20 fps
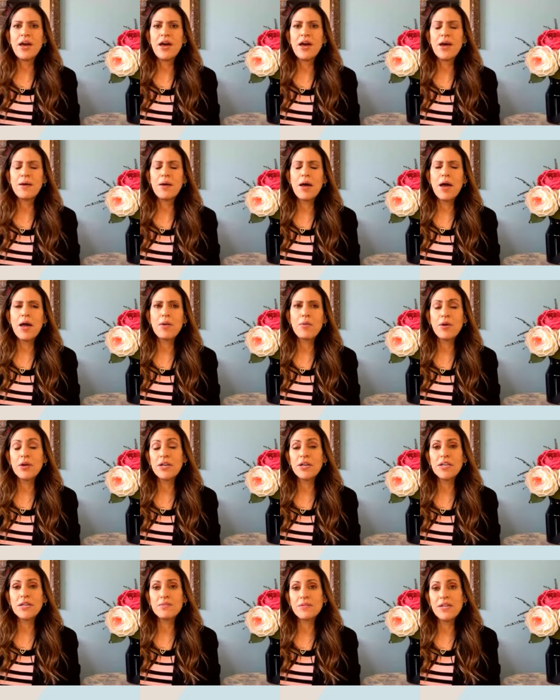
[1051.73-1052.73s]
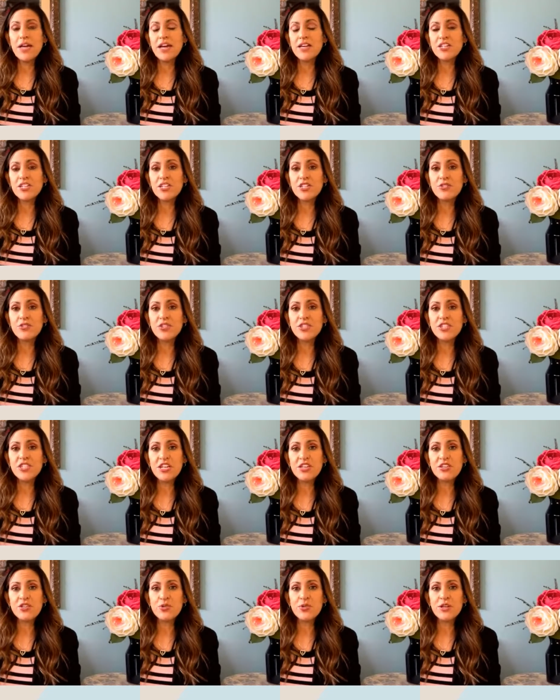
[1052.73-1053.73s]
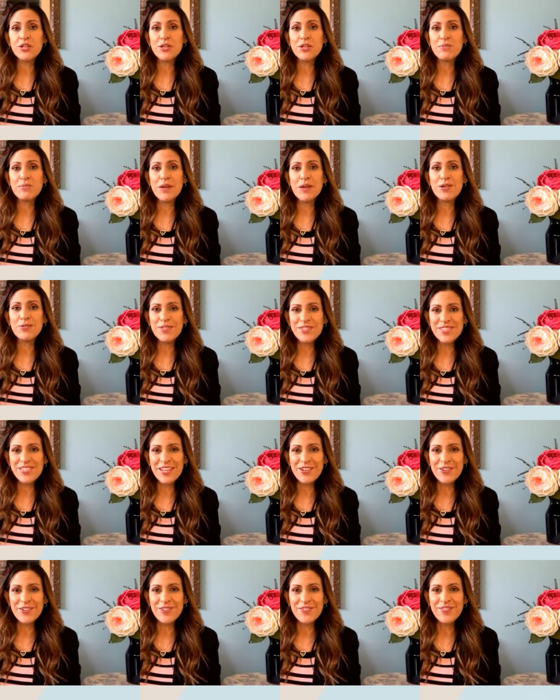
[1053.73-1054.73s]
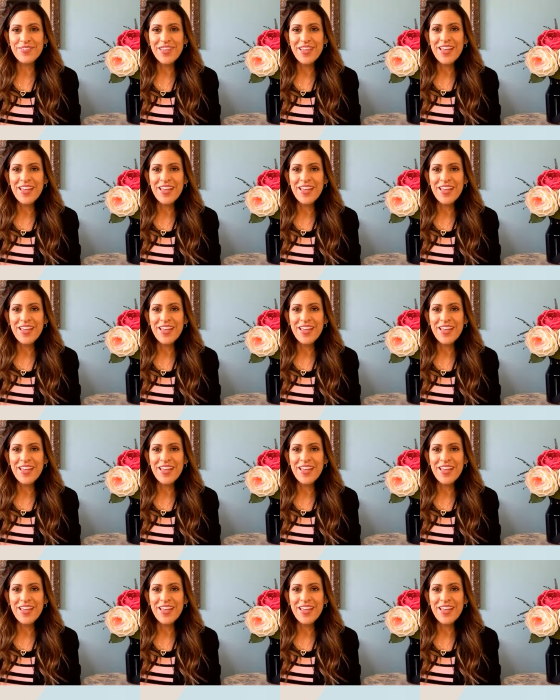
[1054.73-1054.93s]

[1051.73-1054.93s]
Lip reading: I wanted him to actually do the janitorial in my own center.